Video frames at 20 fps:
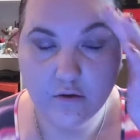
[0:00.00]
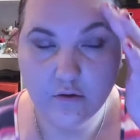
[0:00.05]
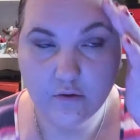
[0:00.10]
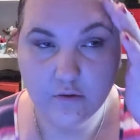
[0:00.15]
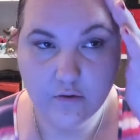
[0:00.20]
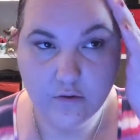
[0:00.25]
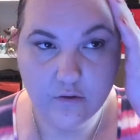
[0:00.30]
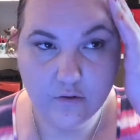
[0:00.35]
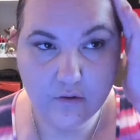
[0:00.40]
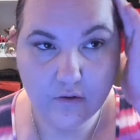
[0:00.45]

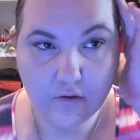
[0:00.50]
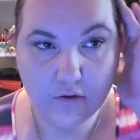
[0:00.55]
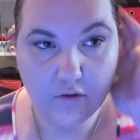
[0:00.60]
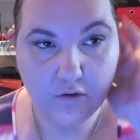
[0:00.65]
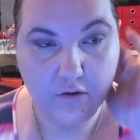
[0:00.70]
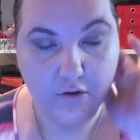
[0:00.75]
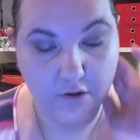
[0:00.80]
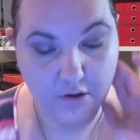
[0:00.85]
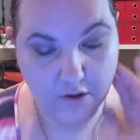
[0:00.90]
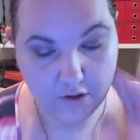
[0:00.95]
your
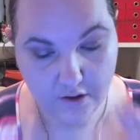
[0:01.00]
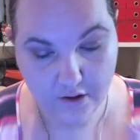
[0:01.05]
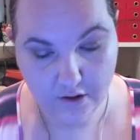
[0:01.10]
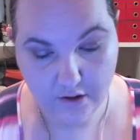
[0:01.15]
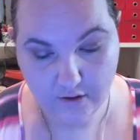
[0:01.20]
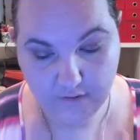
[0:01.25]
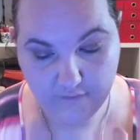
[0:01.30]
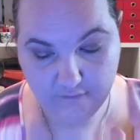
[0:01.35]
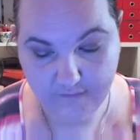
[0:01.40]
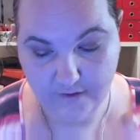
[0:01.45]

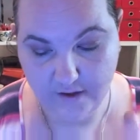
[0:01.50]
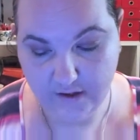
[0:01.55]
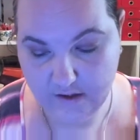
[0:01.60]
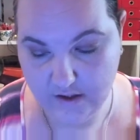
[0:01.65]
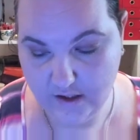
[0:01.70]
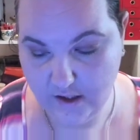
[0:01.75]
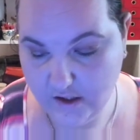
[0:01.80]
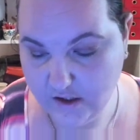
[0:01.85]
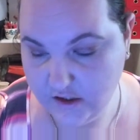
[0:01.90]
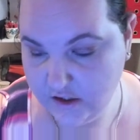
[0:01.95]

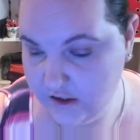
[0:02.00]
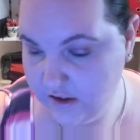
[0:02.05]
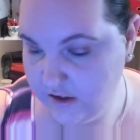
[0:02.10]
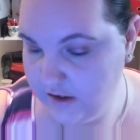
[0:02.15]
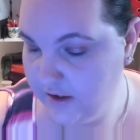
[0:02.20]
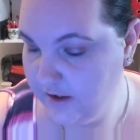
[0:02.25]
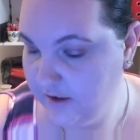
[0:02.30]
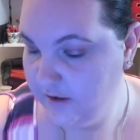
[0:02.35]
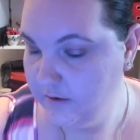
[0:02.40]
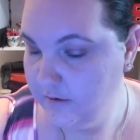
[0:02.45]

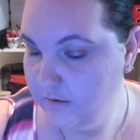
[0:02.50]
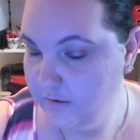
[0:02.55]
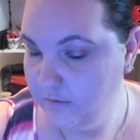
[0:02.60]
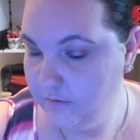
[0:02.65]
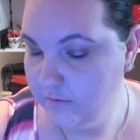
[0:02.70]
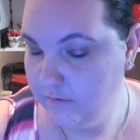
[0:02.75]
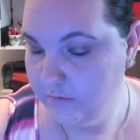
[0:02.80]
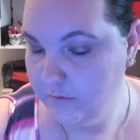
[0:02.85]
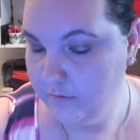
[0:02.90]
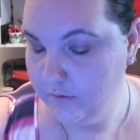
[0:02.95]
foundation done.
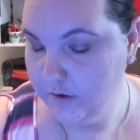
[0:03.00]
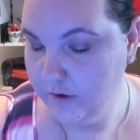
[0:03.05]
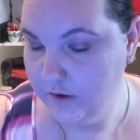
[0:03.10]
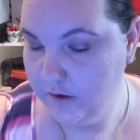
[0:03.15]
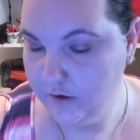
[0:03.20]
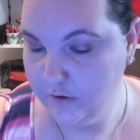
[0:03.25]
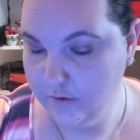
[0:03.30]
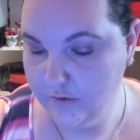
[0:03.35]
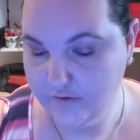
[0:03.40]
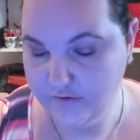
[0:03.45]
what
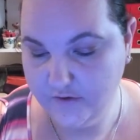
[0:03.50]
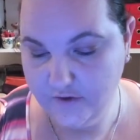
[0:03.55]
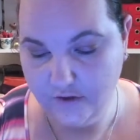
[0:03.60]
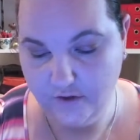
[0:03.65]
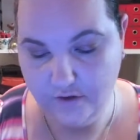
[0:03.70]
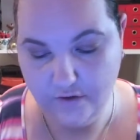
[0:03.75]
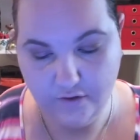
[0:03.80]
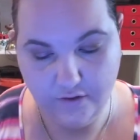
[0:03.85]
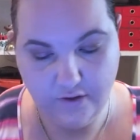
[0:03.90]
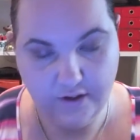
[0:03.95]
you can
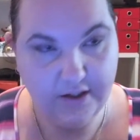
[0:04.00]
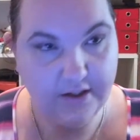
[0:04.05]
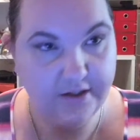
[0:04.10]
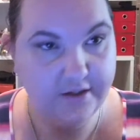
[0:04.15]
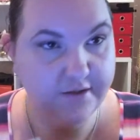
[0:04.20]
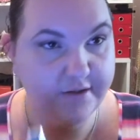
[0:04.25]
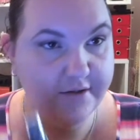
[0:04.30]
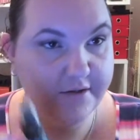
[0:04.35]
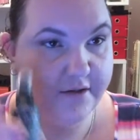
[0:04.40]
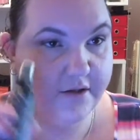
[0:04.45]
also do
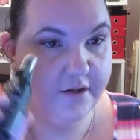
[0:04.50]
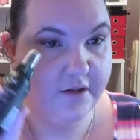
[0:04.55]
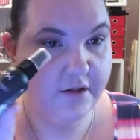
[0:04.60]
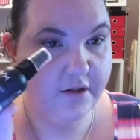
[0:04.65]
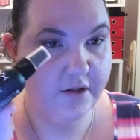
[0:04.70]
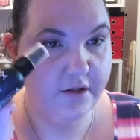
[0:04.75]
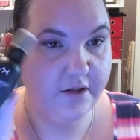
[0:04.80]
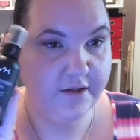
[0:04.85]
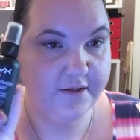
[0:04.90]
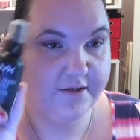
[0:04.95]
is
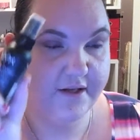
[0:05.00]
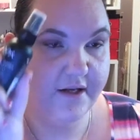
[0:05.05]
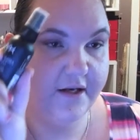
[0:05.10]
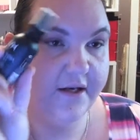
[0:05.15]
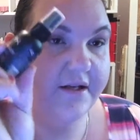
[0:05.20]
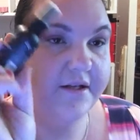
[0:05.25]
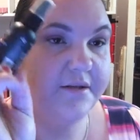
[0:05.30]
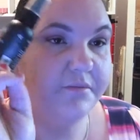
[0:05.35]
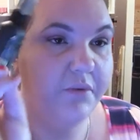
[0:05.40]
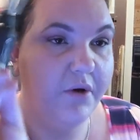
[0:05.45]
a
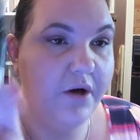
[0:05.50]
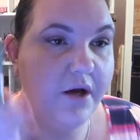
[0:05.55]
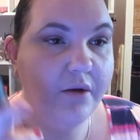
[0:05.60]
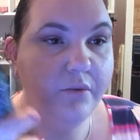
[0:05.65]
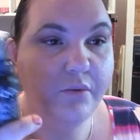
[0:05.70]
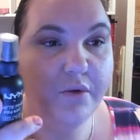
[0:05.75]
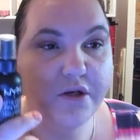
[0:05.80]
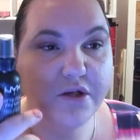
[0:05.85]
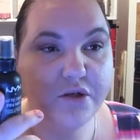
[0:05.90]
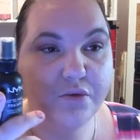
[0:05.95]
setting spray,
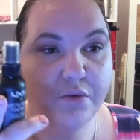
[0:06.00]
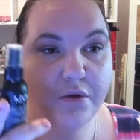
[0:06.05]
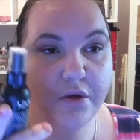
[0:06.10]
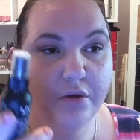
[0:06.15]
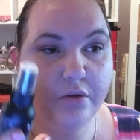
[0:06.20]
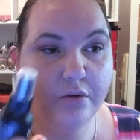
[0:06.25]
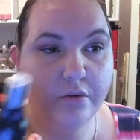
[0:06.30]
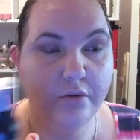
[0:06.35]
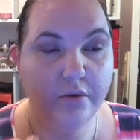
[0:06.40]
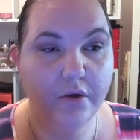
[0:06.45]
which
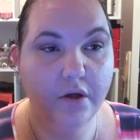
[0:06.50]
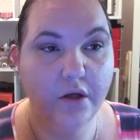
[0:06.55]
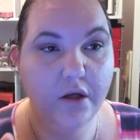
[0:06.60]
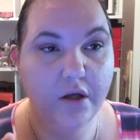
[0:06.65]
will